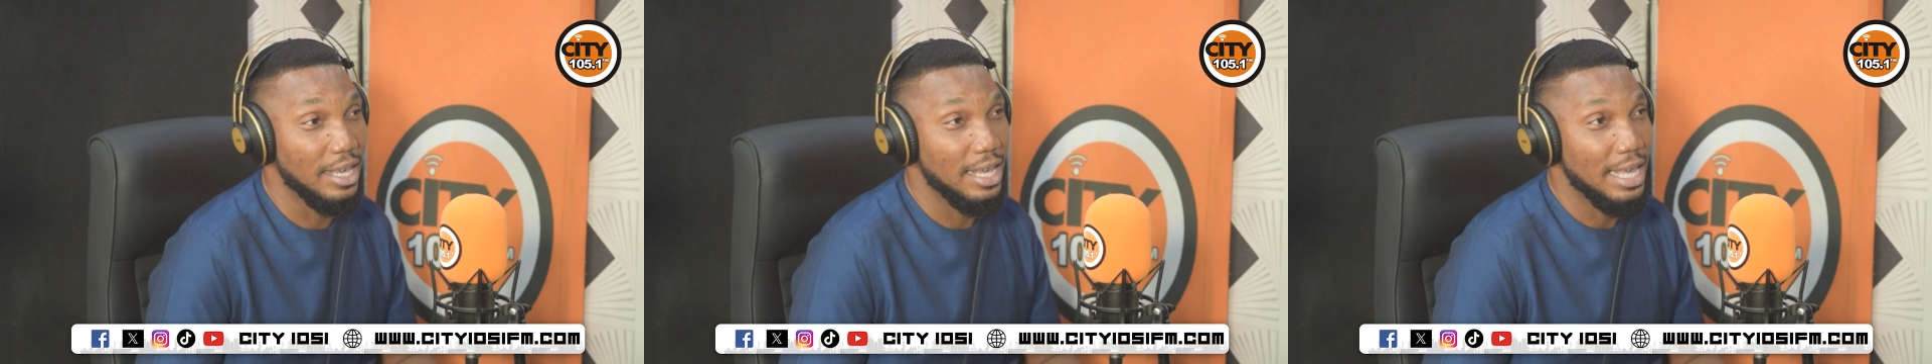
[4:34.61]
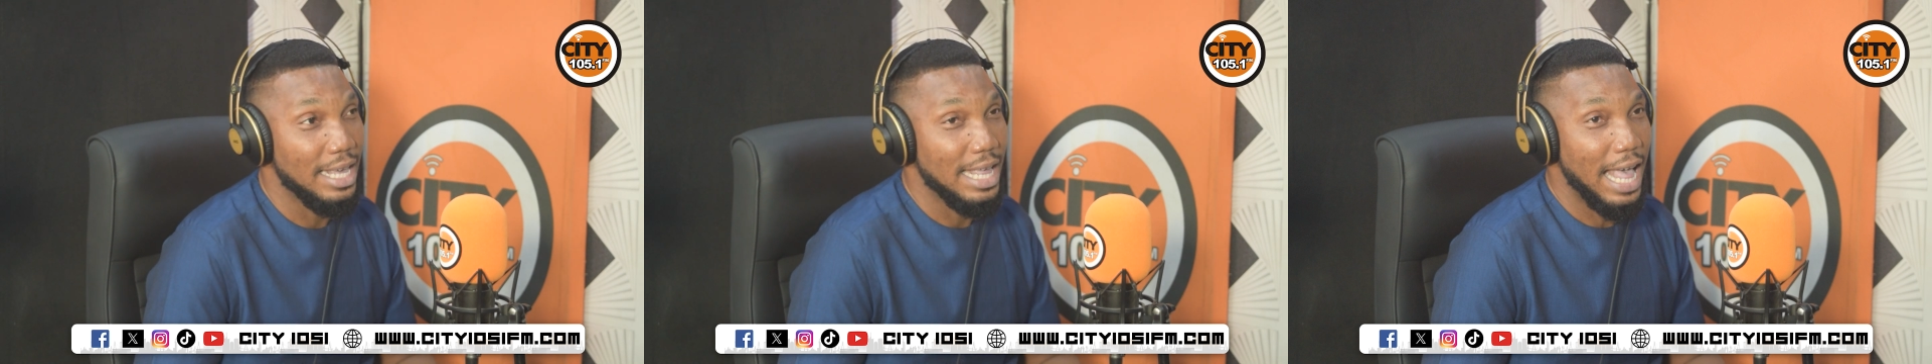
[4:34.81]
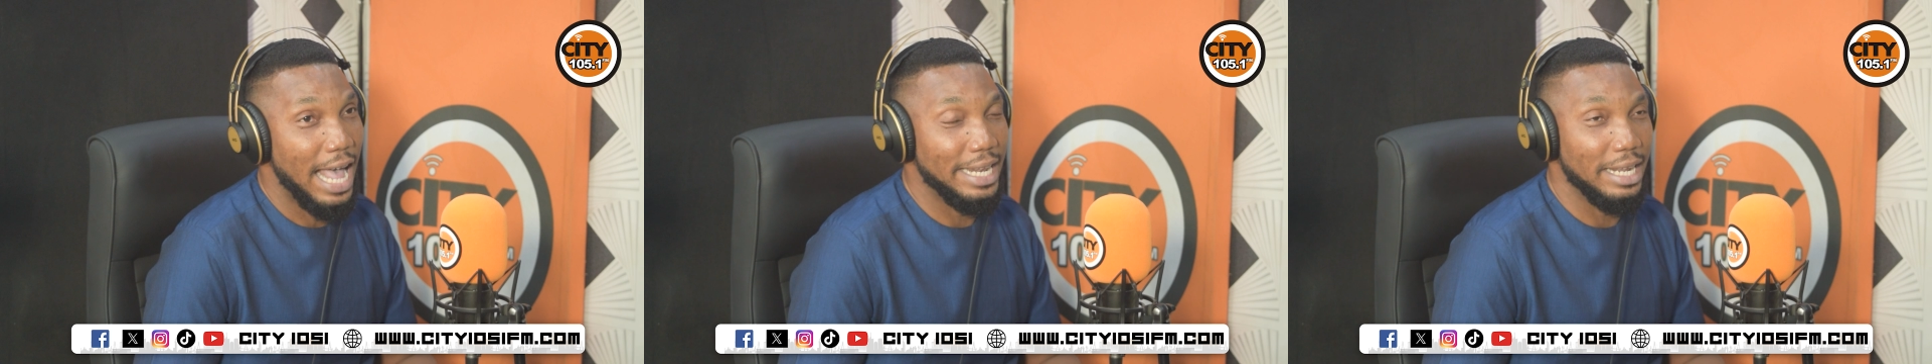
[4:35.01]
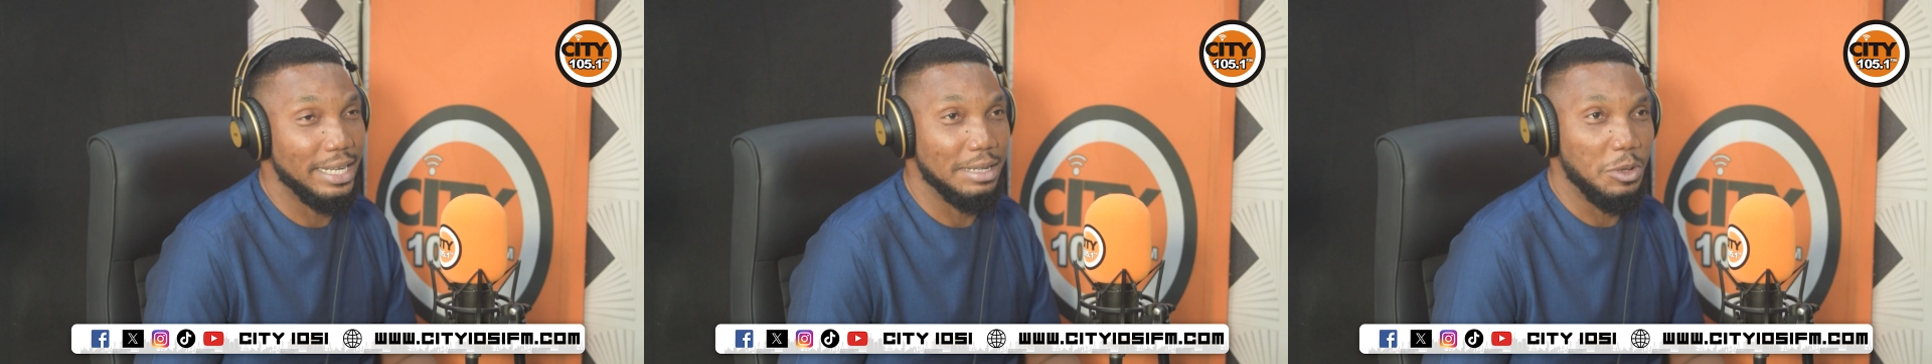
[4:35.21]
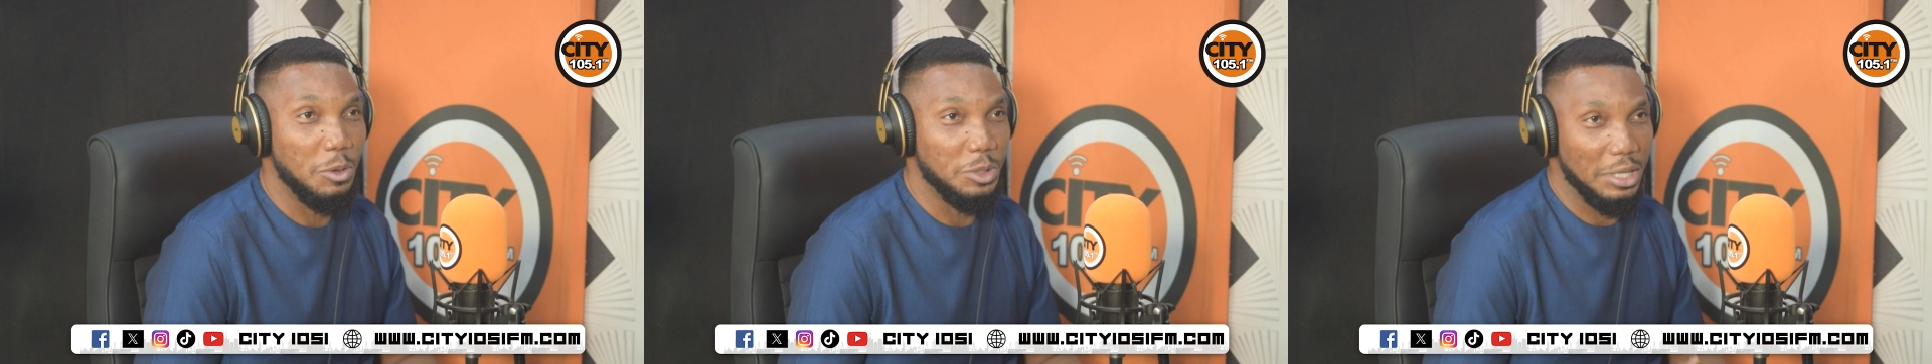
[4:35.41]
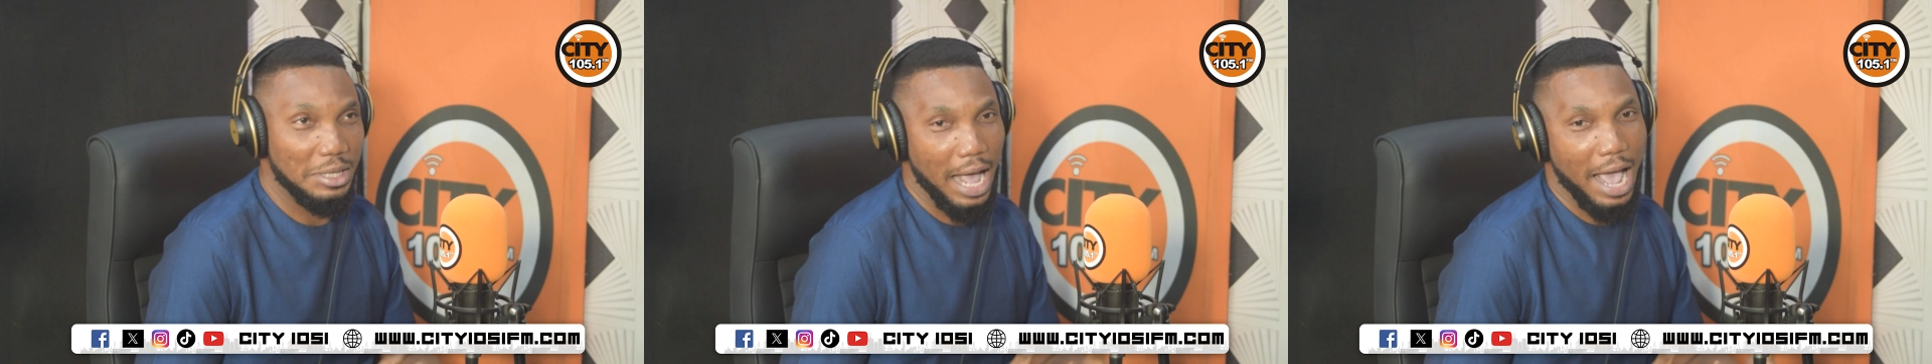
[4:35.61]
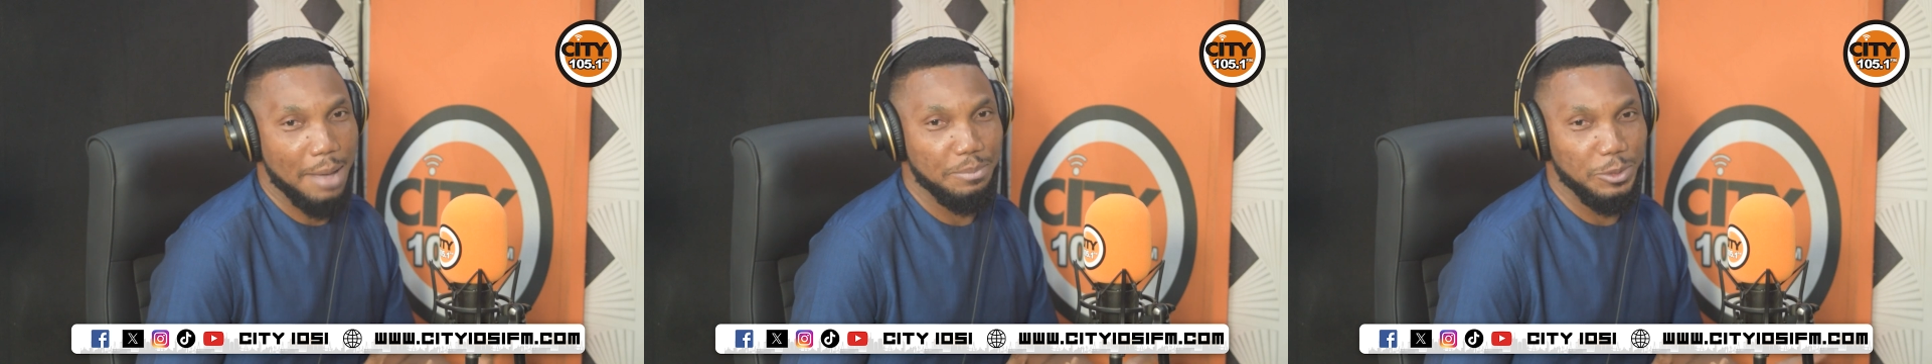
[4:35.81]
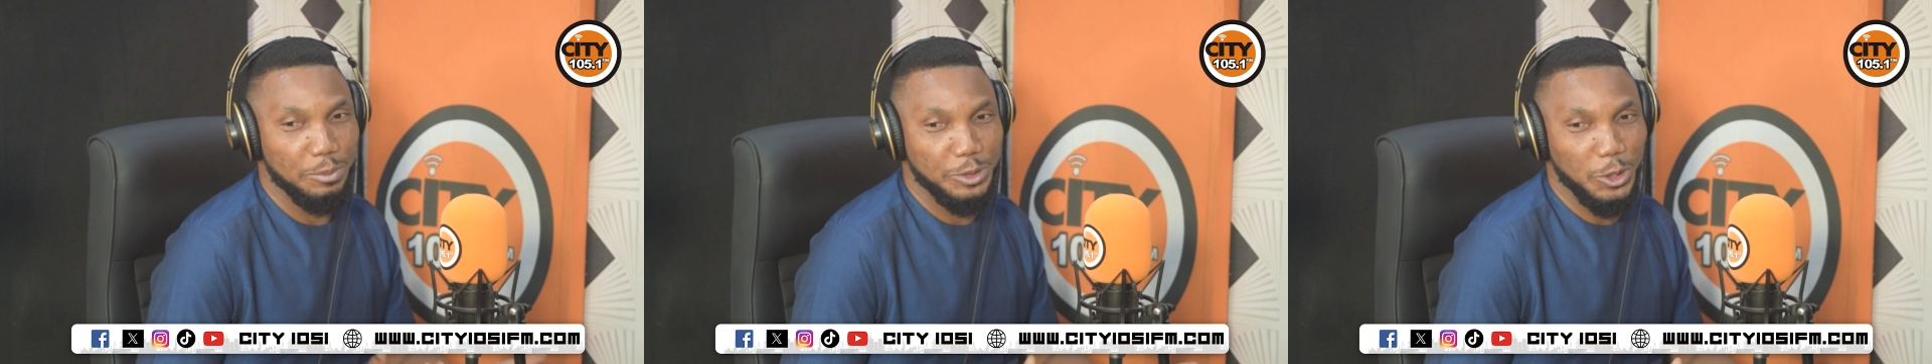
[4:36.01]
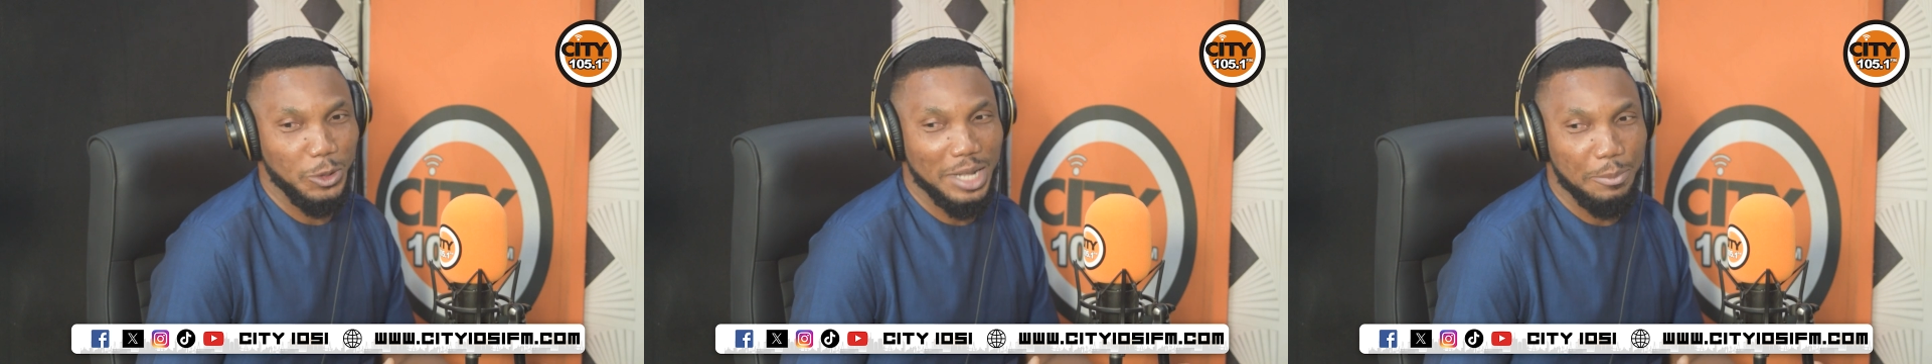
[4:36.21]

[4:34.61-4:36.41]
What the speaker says: And then I'm told